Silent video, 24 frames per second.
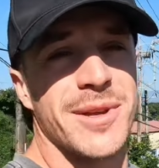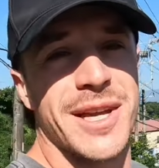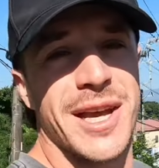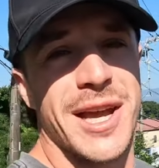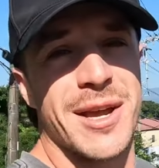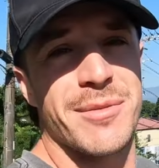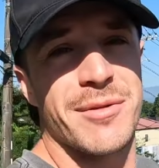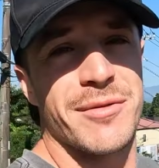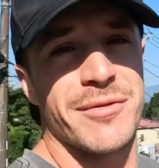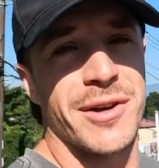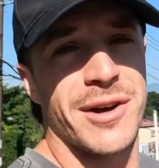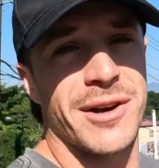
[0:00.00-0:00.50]
to be a
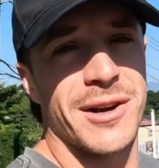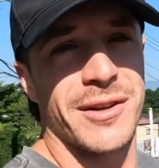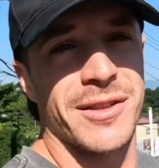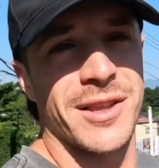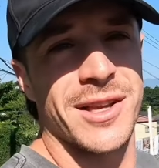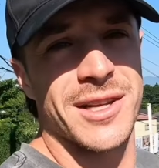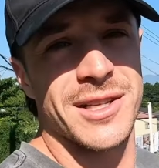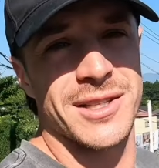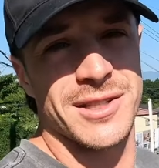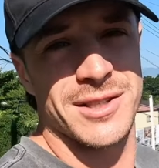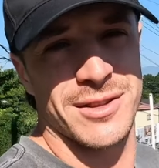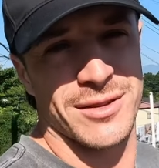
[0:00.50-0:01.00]
heap of fun. I
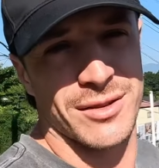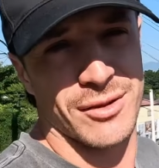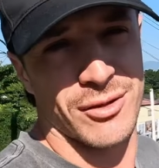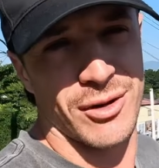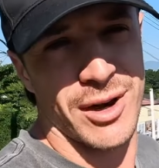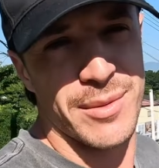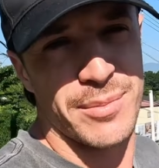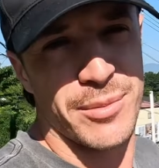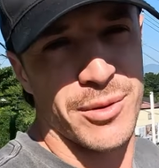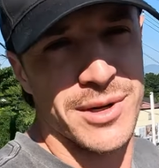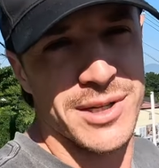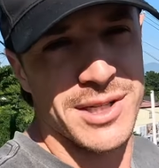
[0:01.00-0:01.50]
think it's
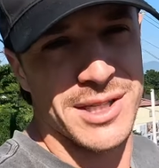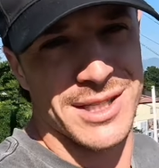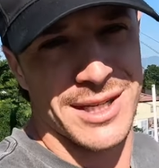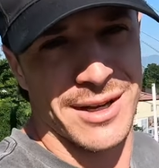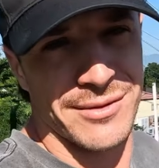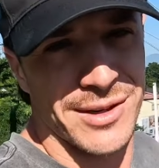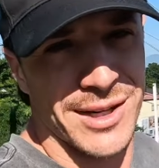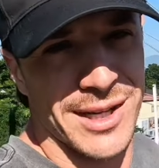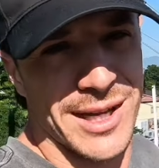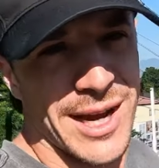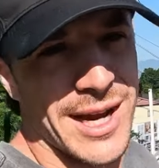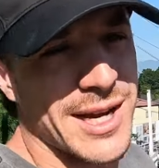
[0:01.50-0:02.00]

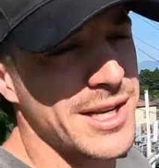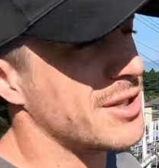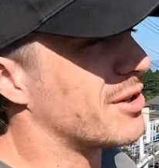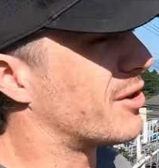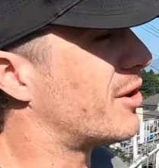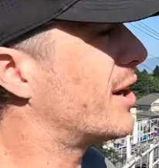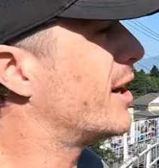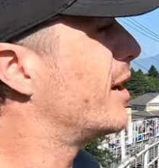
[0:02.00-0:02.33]
3.7 k's high.